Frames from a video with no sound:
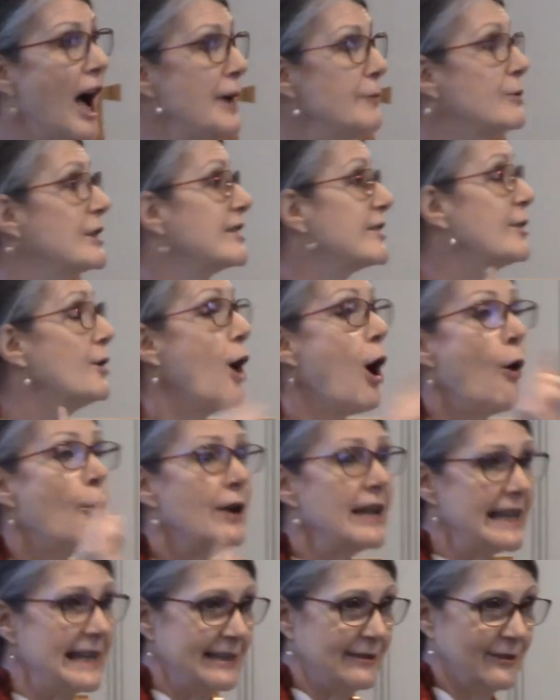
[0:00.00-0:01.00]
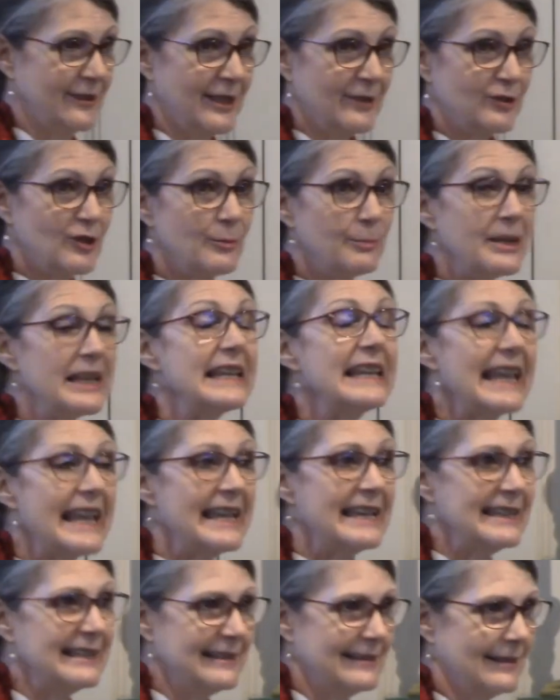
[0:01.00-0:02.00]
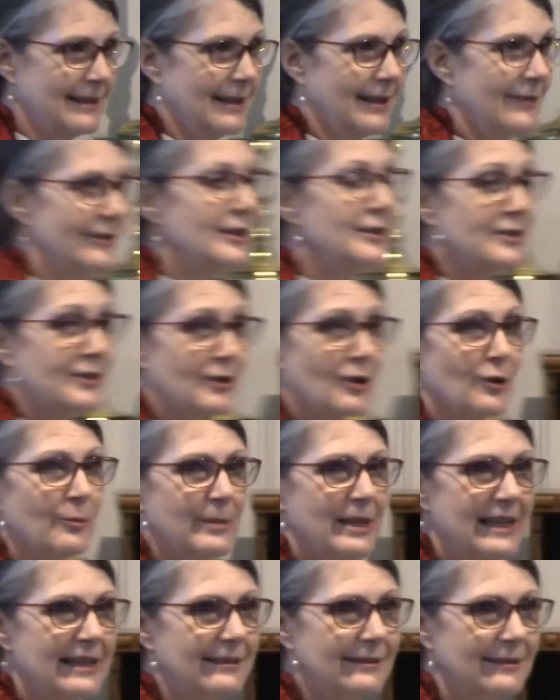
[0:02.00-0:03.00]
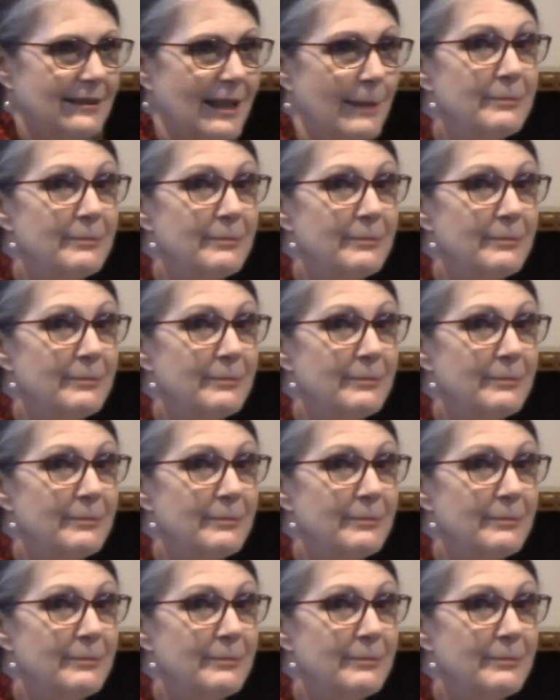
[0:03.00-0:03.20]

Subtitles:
was going to begin the sermon